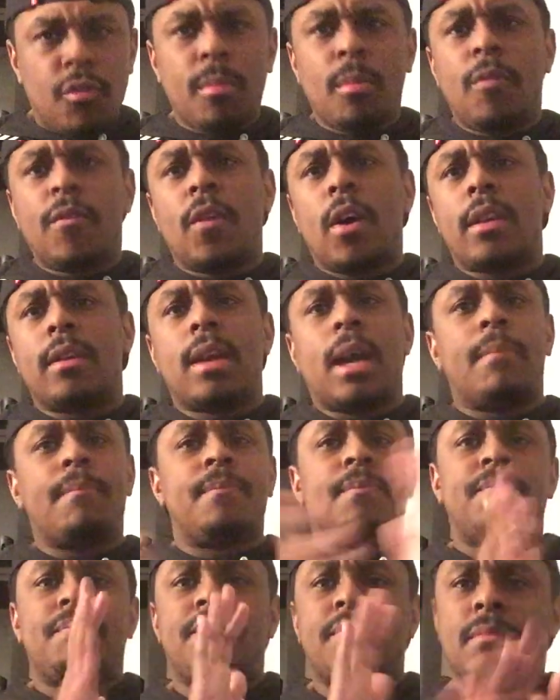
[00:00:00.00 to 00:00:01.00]
move on. I'm
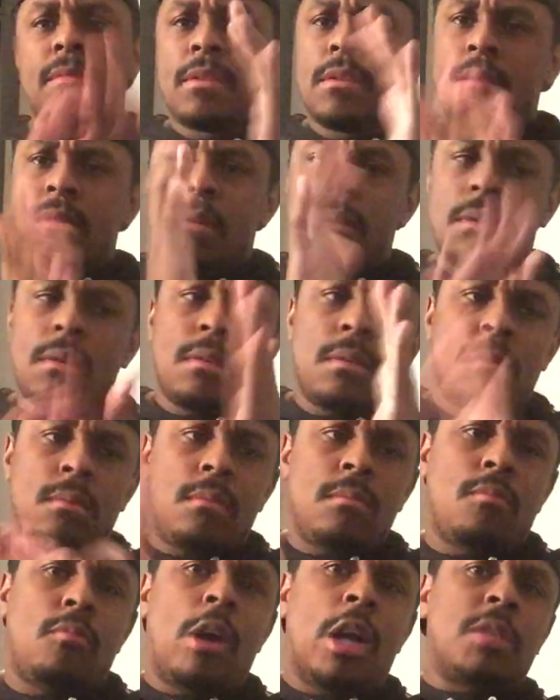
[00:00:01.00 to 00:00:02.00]

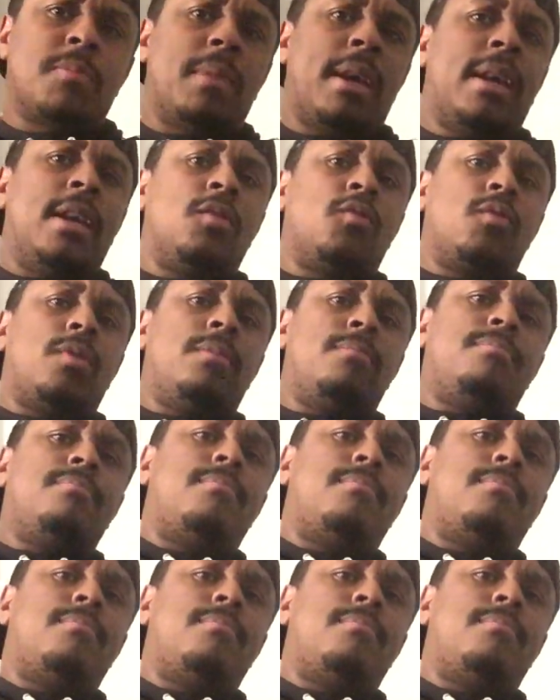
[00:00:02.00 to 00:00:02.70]
washing my hands with it.